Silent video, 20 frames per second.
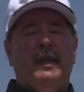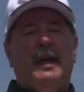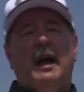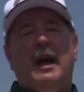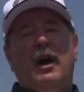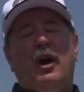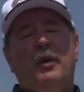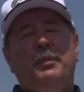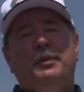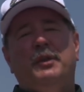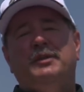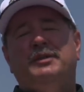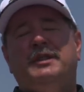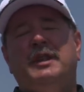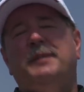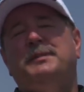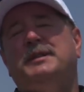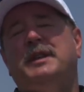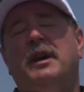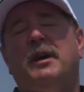I hope those
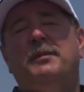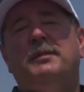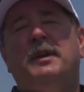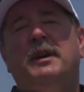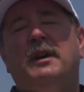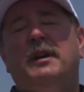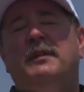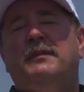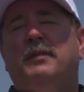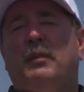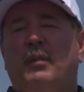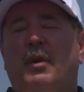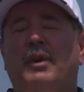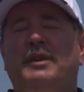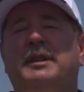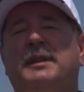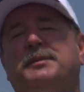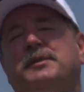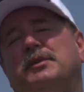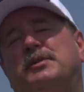tips help. For more
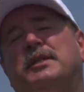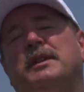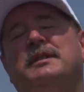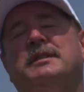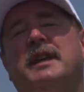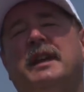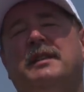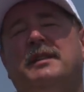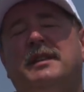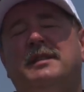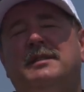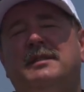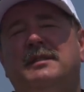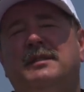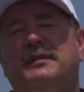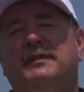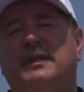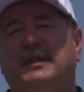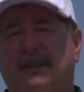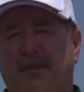tips and tricks like this,
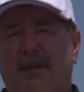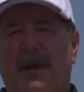visit